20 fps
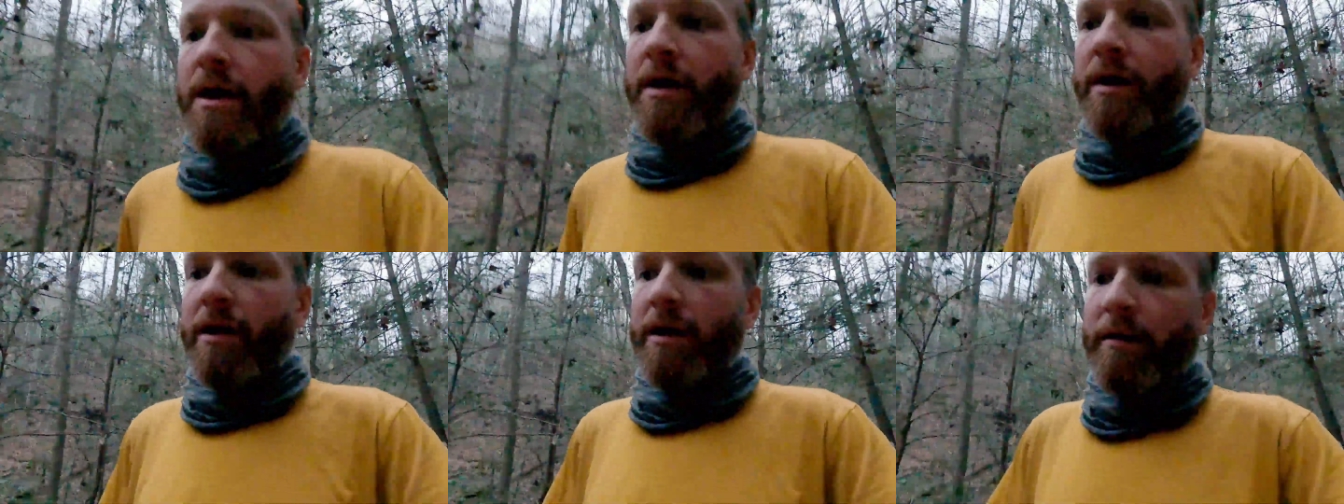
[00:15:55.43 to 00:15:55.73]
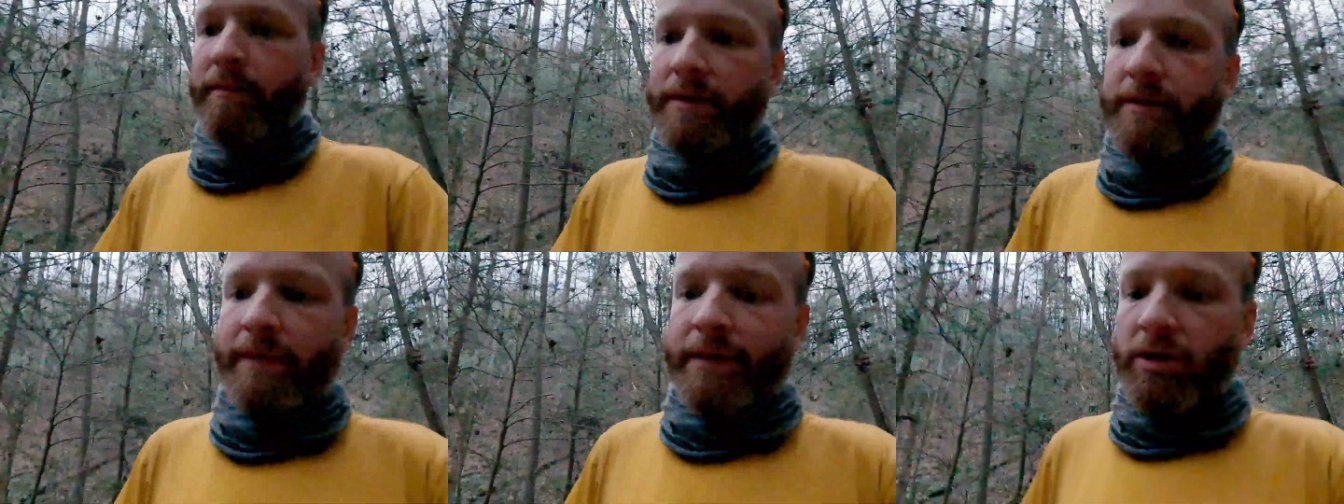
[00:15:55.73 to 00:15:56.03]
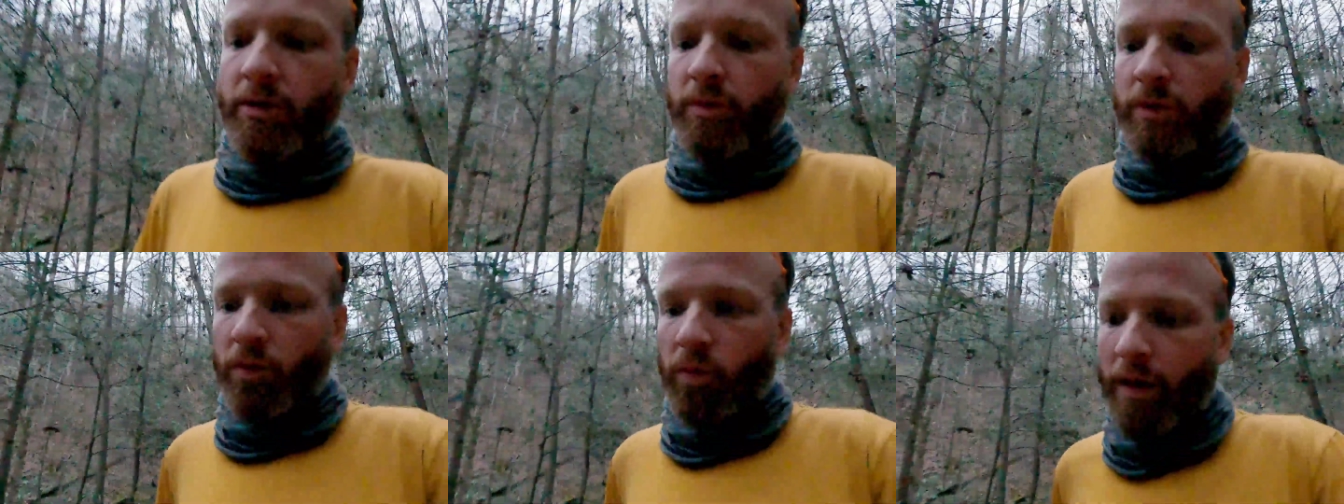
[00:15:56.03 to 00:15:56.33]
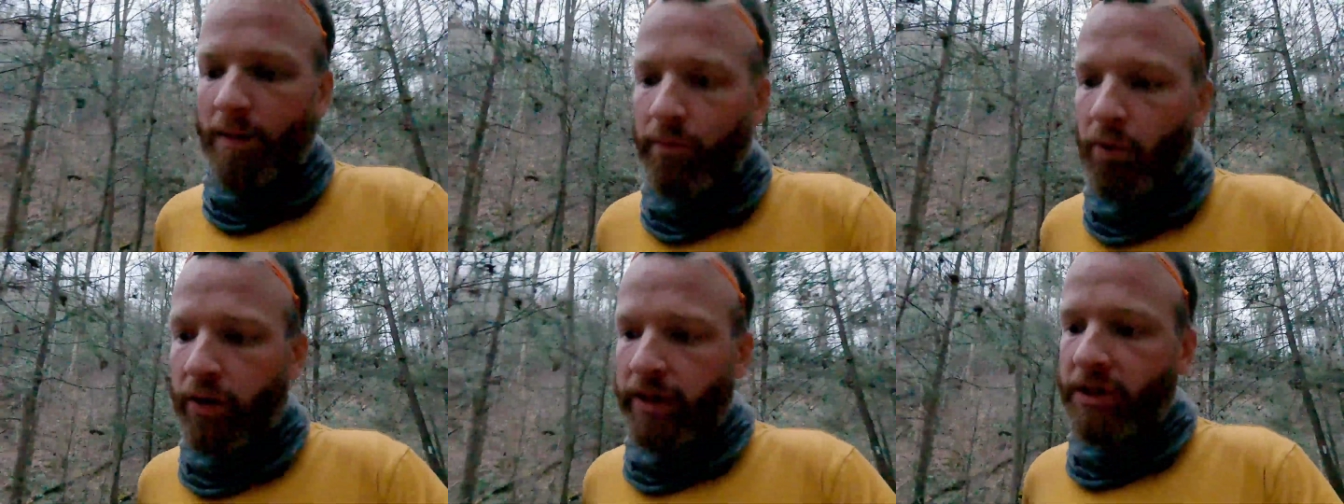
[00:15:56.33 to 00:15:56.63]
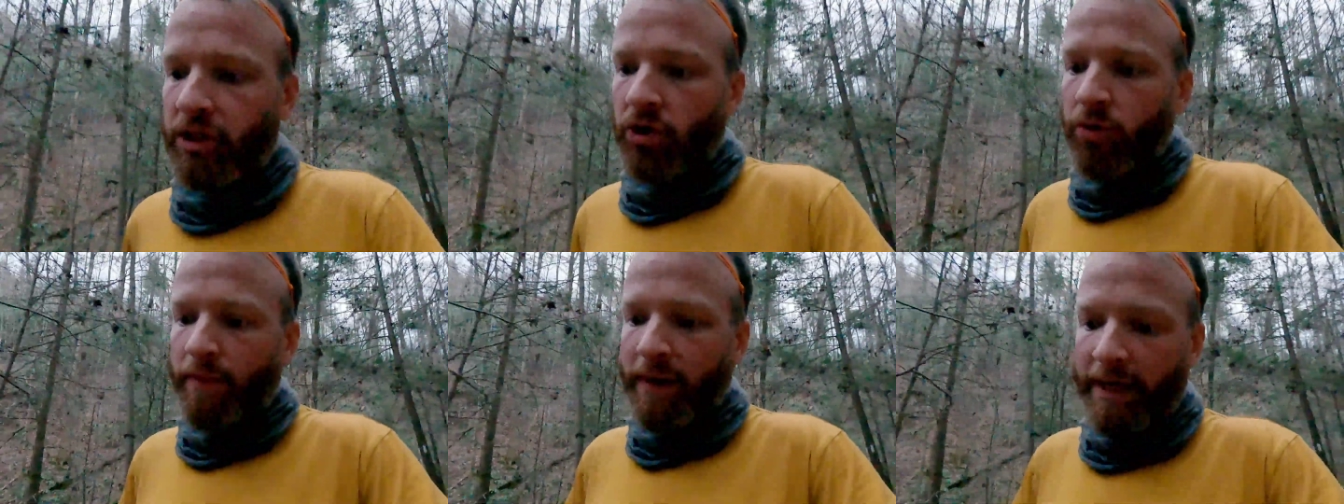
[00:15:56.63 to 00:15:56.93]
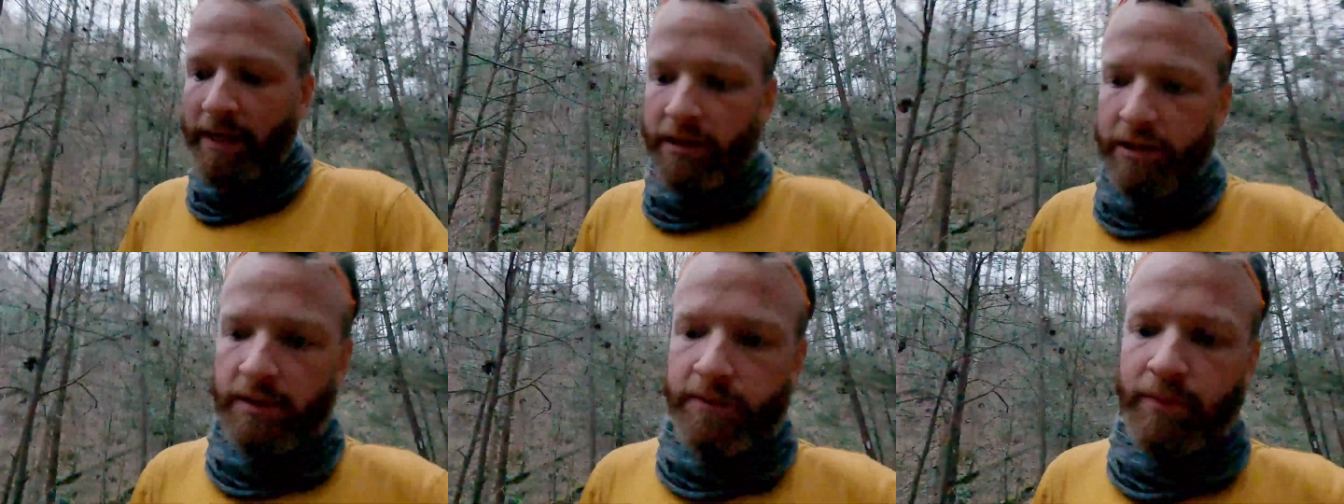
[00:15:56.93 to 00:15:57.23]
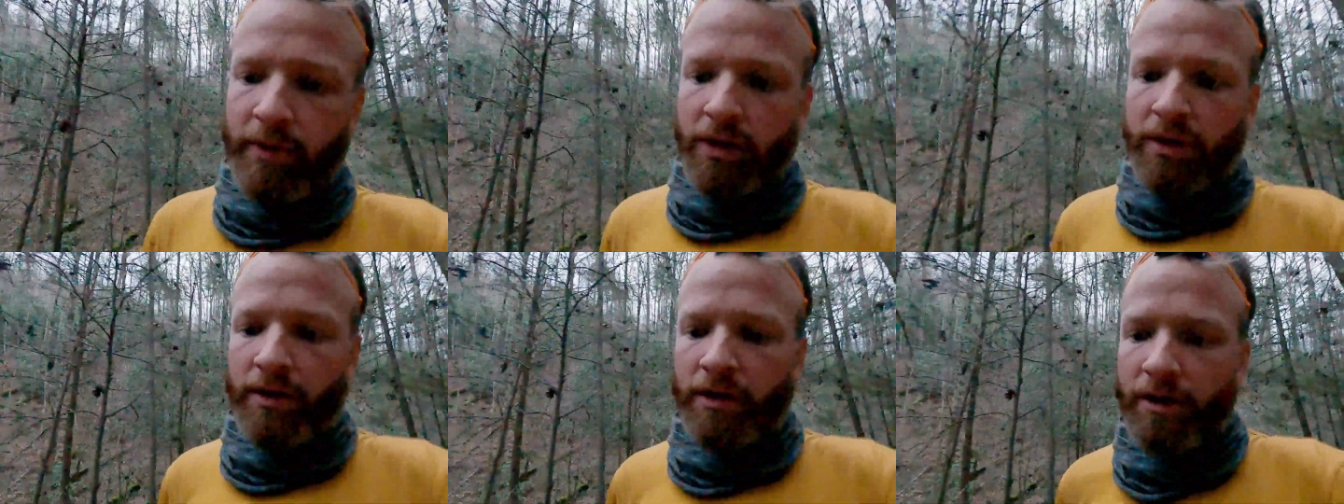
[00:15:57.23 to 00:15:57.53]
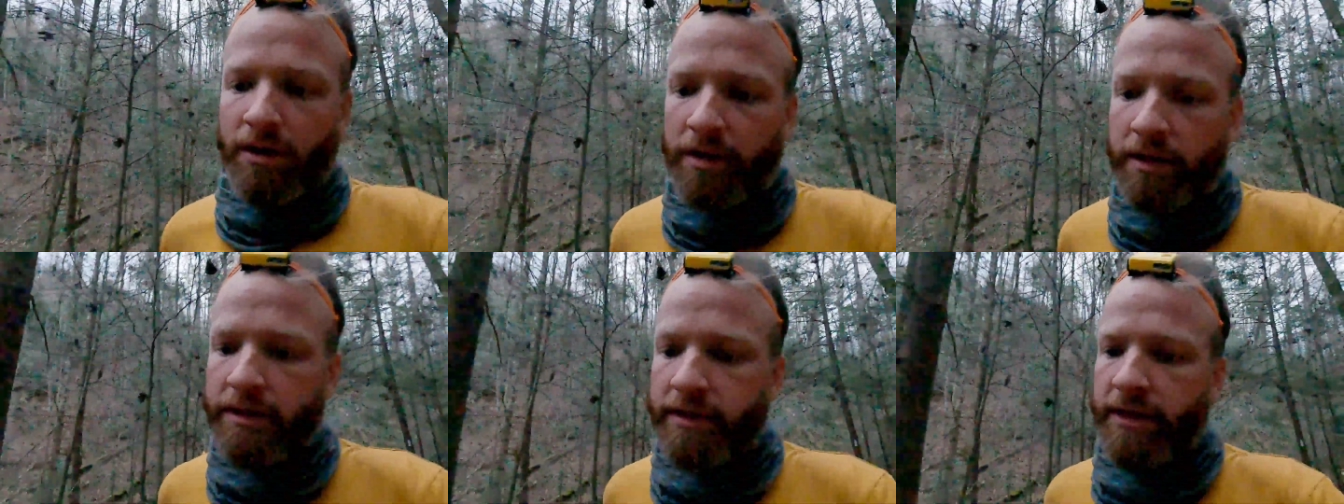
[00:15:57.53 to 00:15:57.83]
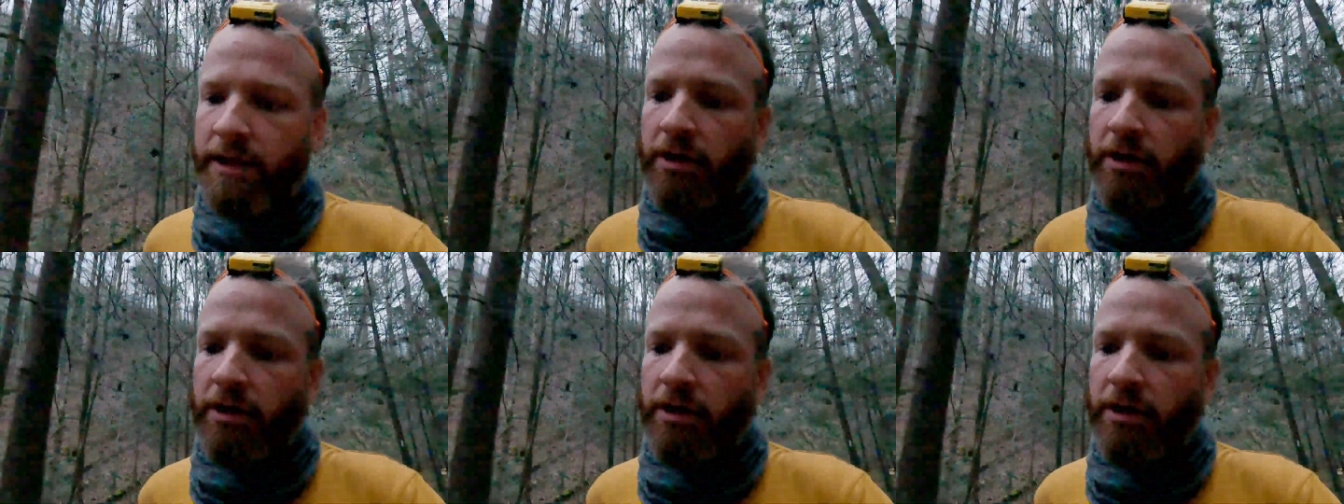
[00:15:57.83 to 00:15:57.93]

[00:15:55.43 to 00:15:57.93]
Um, especially with the 1.2 mile spur